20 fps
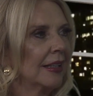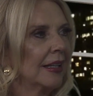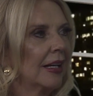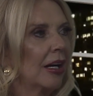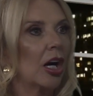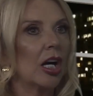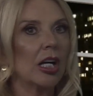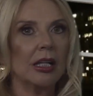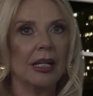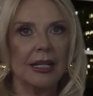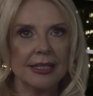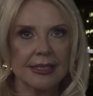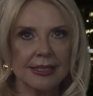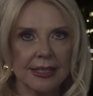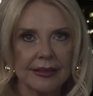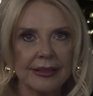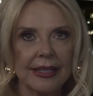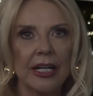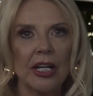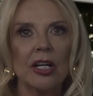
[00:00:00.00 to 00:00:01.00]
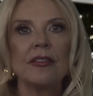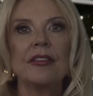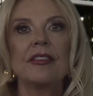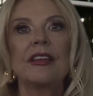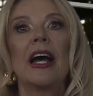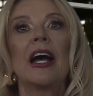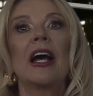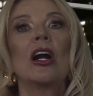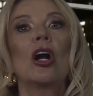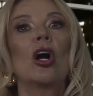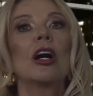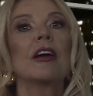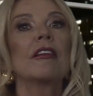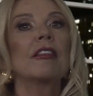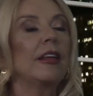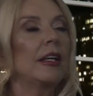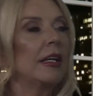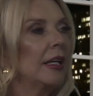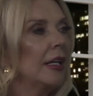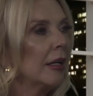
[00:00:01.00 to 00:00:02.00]
our clients out there that are
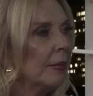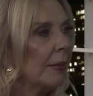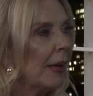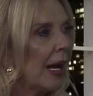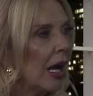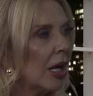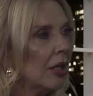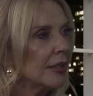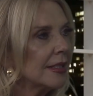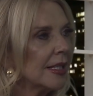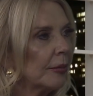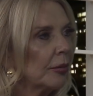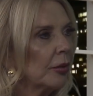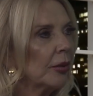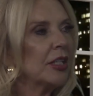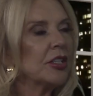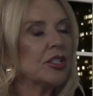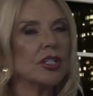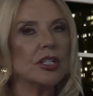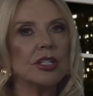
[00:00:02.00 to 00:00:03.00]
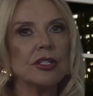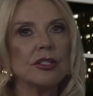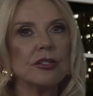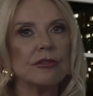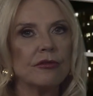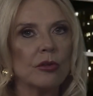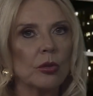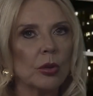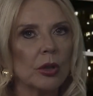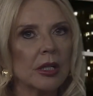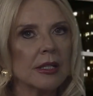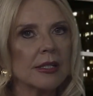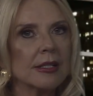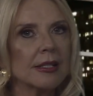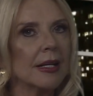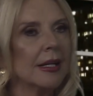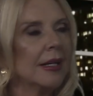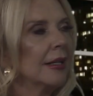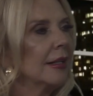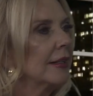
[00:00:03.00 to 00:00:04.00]
thinking about separation, divorce,
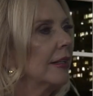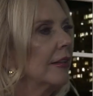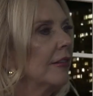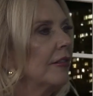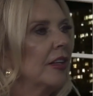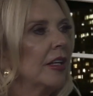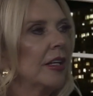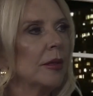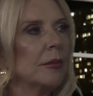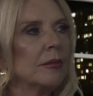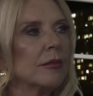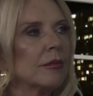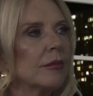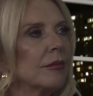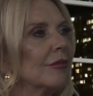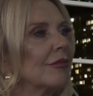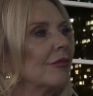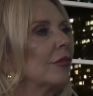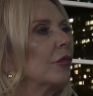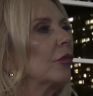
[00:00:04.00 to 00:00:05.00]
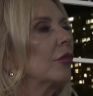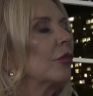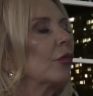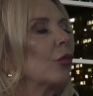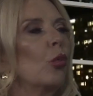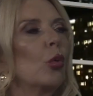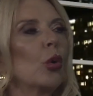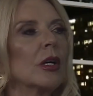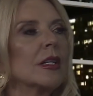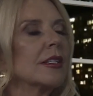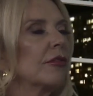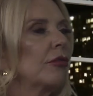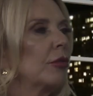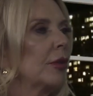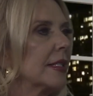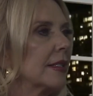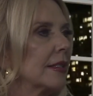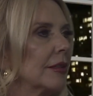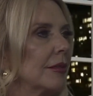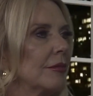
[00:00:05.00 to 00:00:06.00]
give them words of
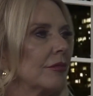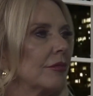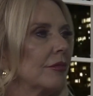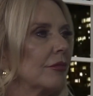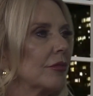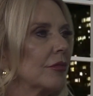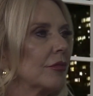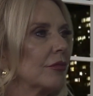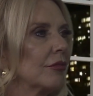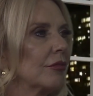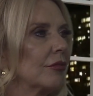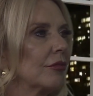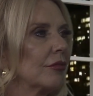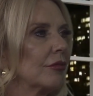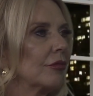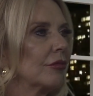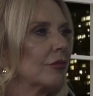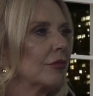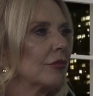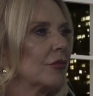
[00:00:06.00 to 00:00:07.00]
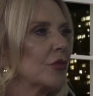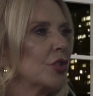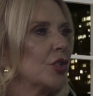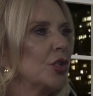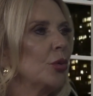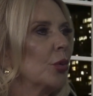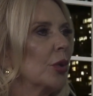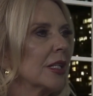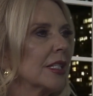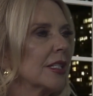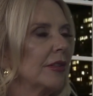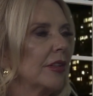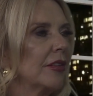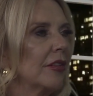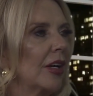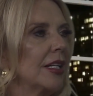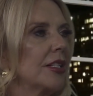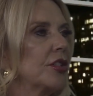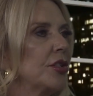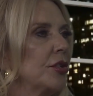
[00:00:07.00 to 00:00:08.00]
wisdom. 2 words of
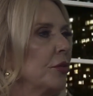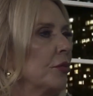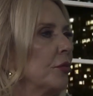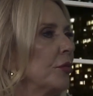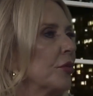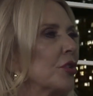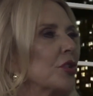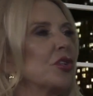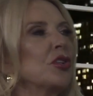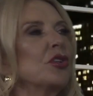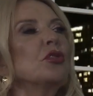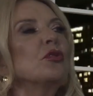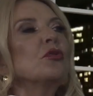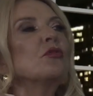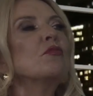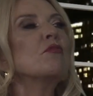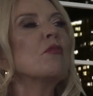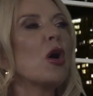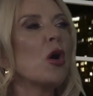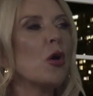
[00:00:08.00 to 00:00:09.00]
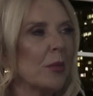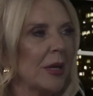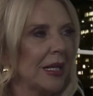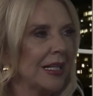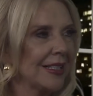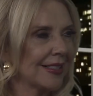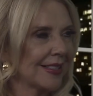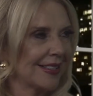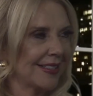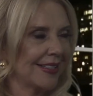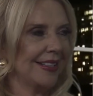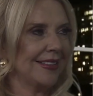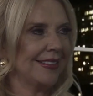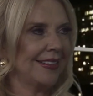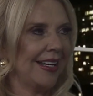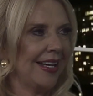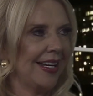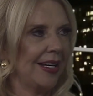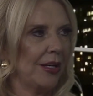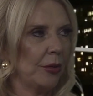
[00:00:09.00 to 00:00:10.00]
advice. Two moments that
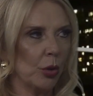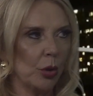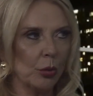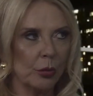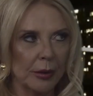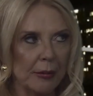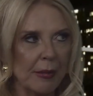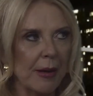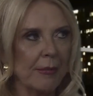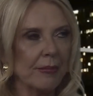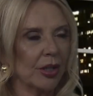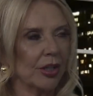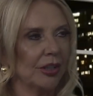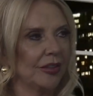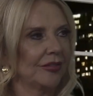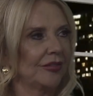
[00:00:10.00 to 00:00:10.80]
they will remember.